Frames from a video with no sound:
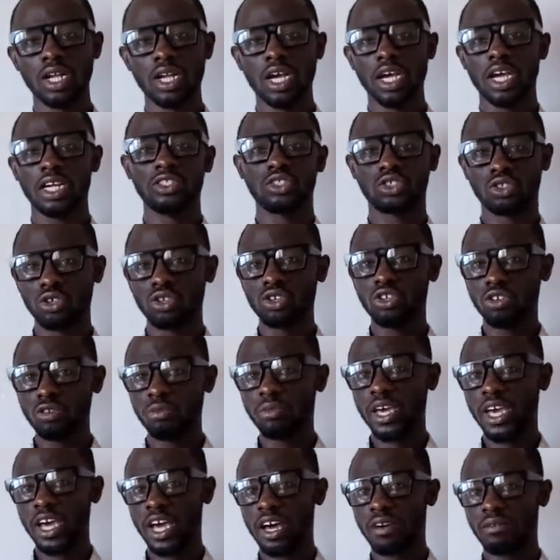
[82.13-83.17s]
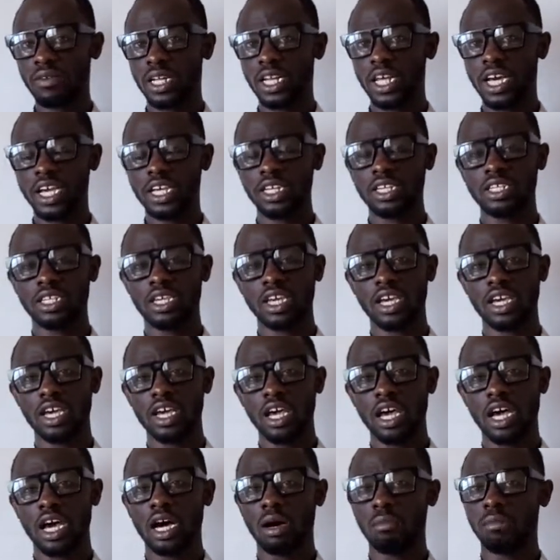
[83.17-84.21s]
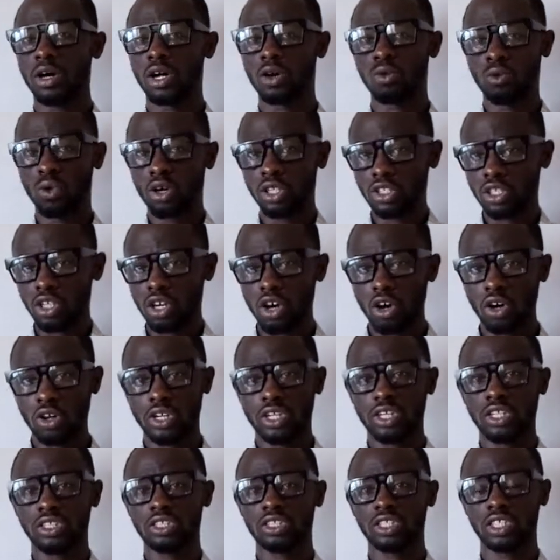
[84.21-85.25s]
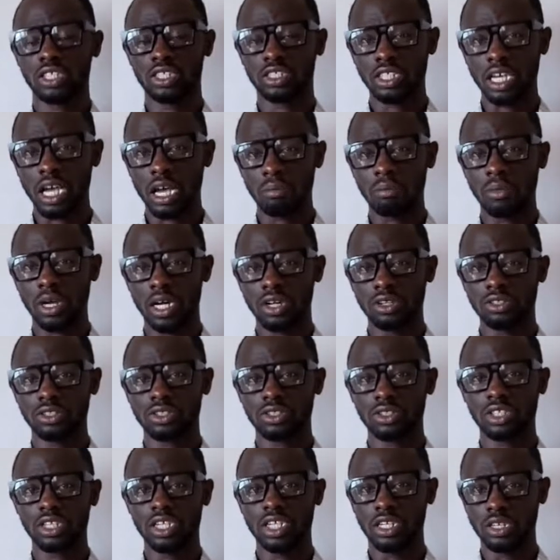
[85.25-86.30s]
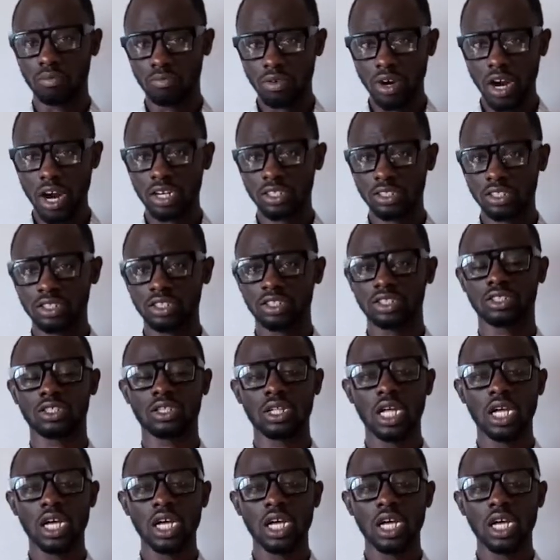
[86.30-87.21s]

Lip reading: and so you may have an idea about what audit is about in practice.